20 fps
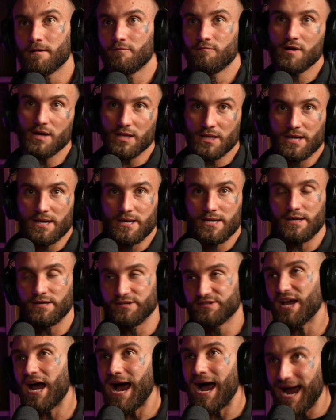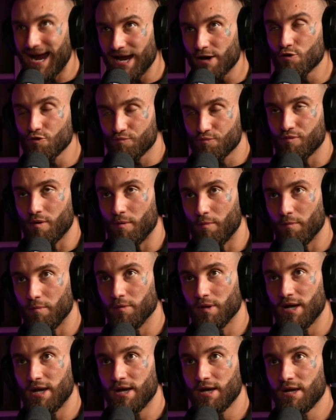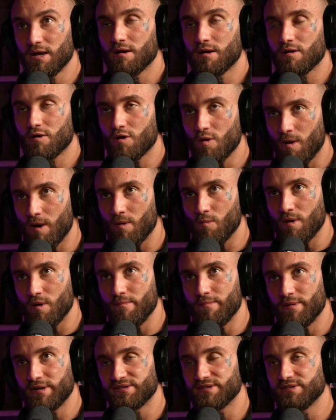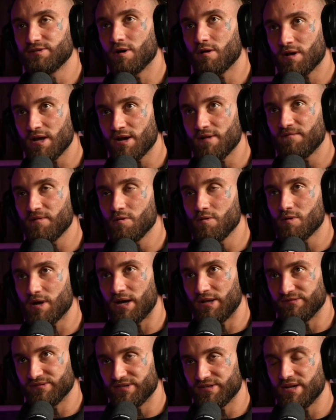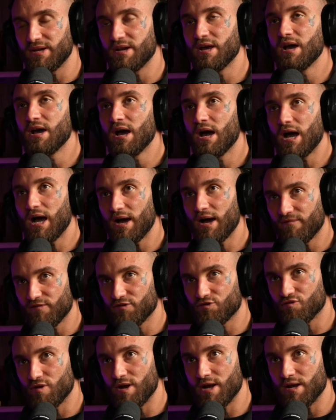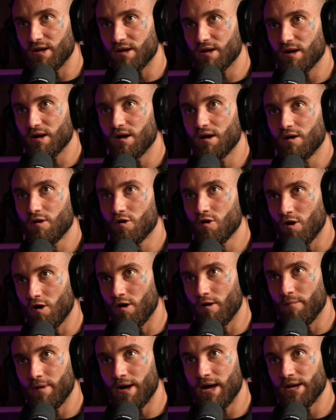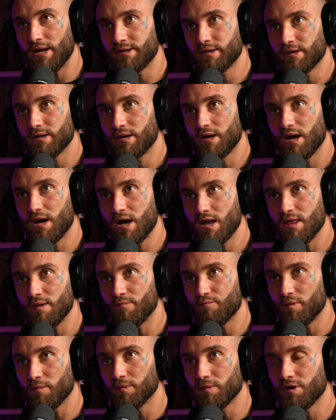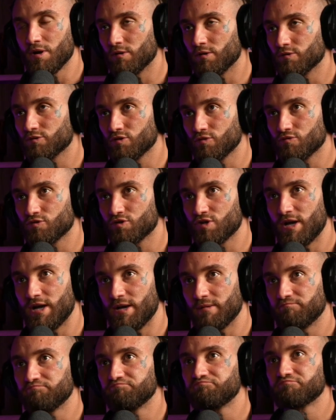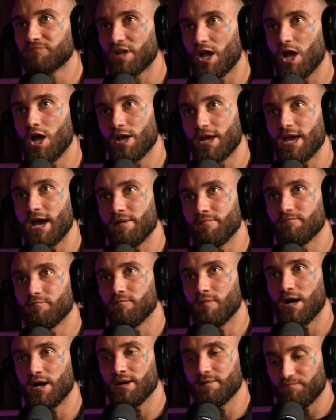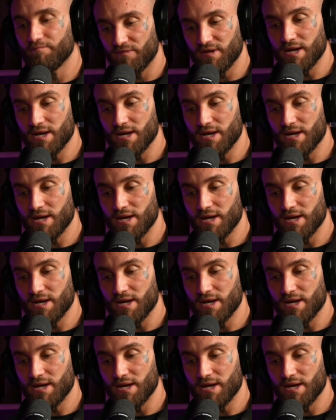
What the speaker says: Reality is, I could probably go out with missus or get a few cans in, have a drink, go to bed, and then probably not touch it again, right?